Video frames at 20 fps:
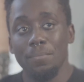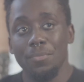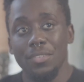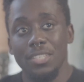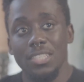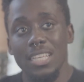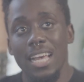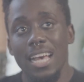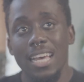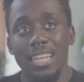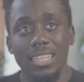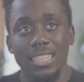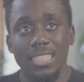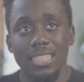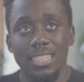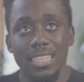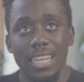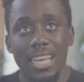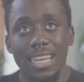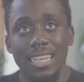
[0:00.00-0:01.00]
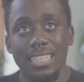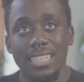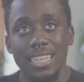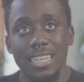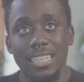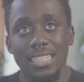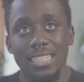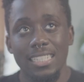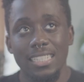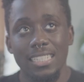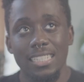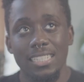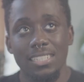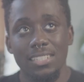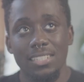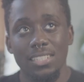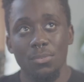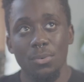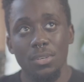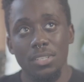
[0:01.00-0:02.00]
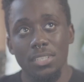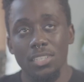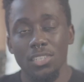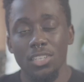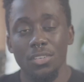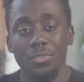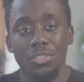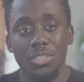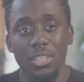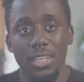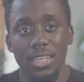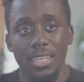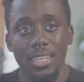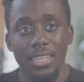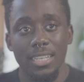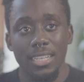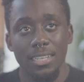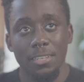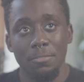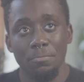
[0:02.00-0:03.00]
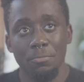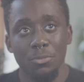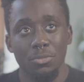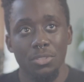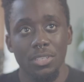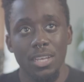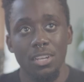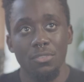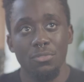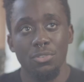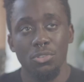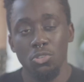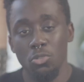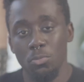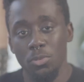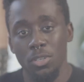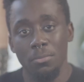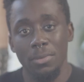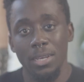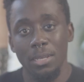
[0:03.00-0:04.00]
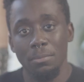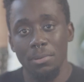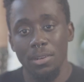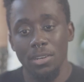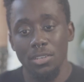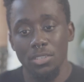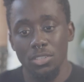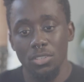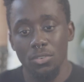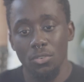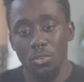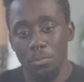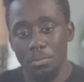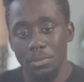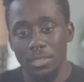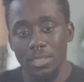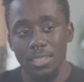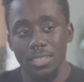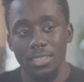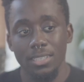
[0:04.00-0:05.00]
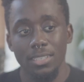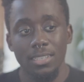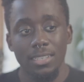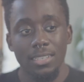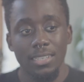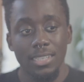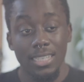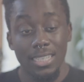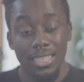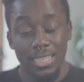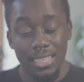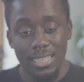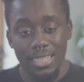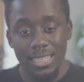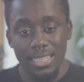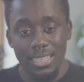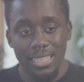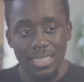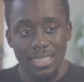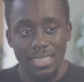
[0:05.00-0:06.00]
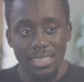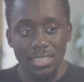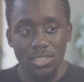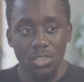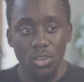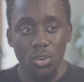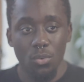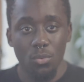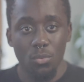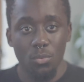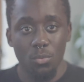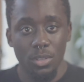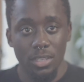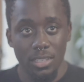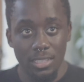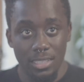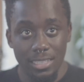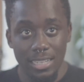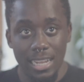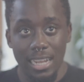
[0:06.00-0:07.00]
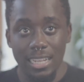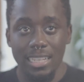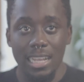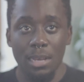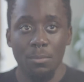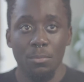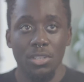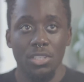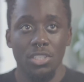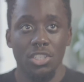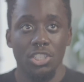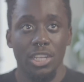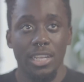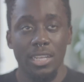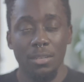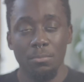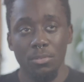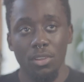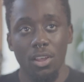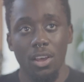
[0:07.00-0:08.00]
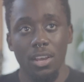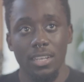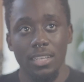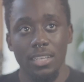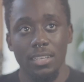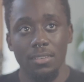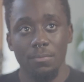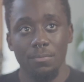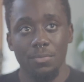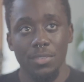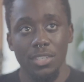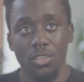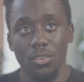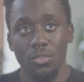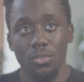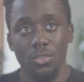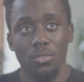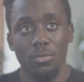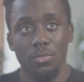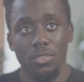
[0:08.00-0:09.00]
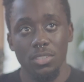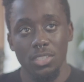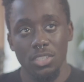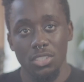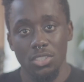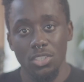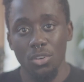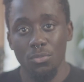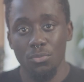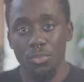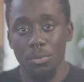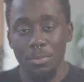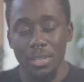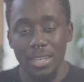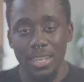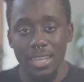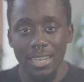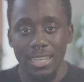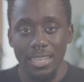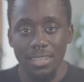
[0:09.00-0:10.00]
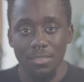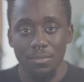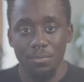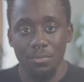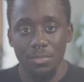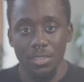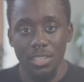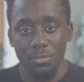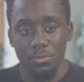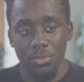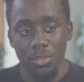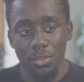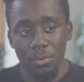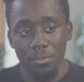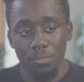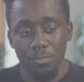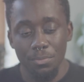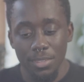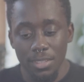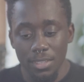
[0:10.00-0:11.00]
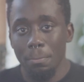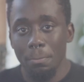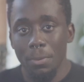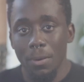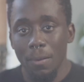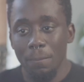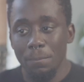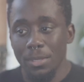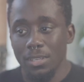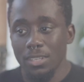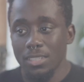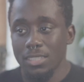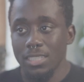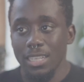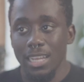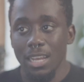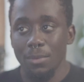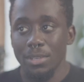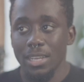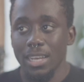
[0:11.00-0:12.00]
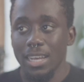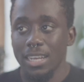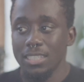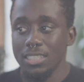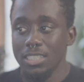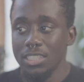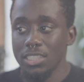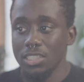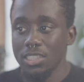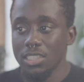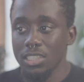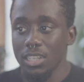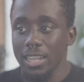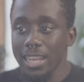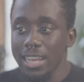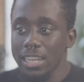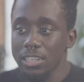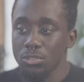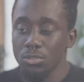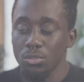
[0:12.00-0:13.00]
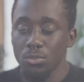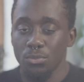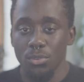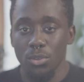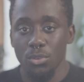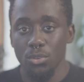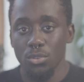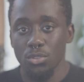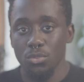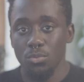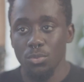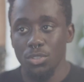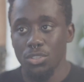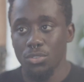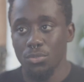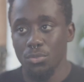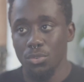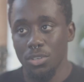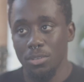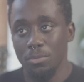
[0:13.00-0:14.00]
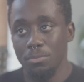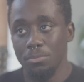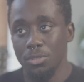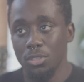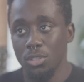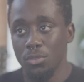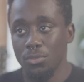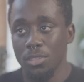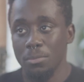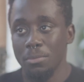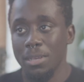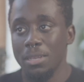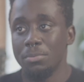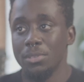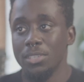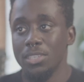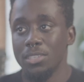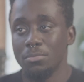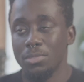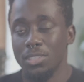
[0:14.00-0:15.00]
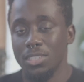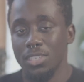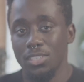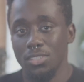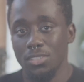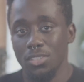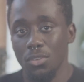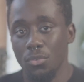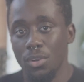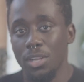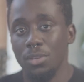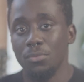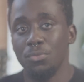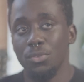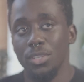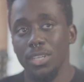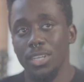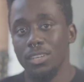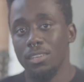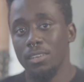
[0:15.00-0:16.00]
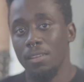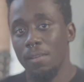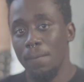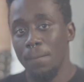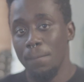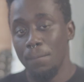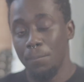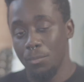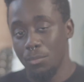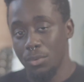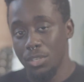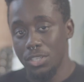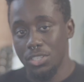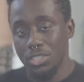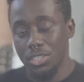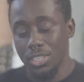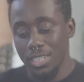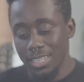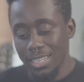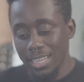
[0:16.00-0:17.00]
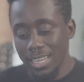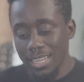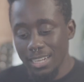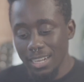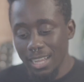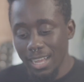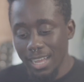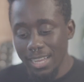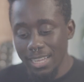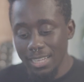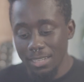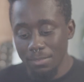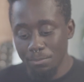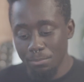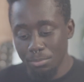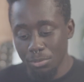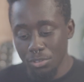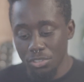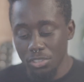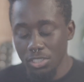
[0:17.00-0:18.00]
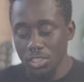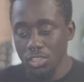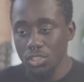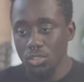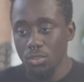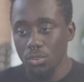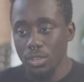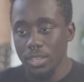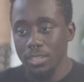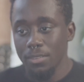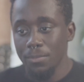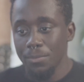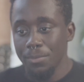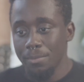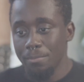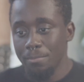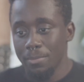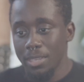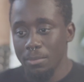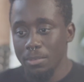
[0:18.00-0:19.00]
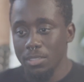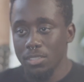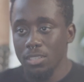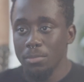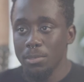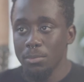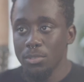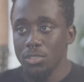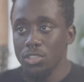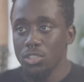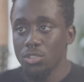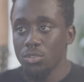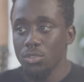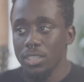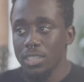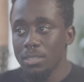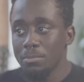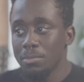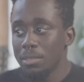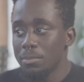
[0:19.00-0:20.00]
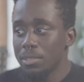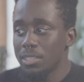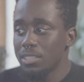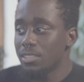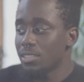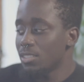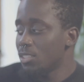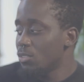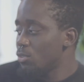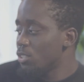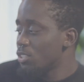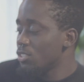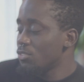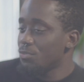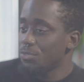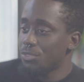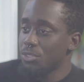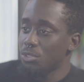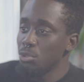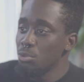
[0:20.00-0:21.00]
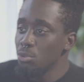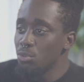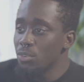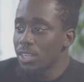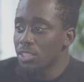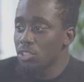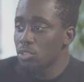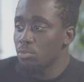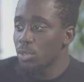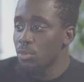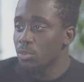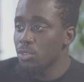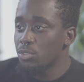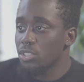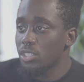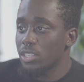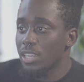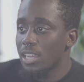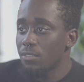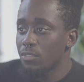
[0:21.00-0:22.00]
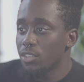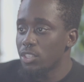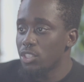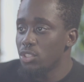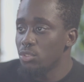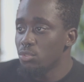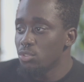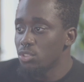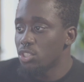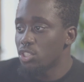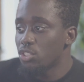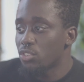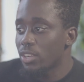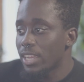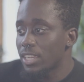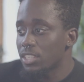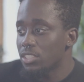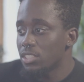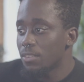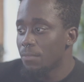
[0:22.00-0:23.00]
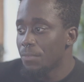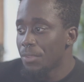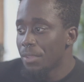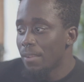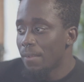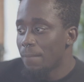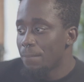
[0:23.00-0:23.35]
Sadly, I guess there wasn't enough shade, and it was kind of stupid on my part to open it, you know, with not that much shade blocking, you know, the sun from hitting the film. But because of that, we had these last 2 photos, which were beautiful in my opinion because of the red flare, which again I personally enjoyed. Maybe some people didn't enjoy it. Maybe it wasn't too red to the point where it was kind of a huge distraction.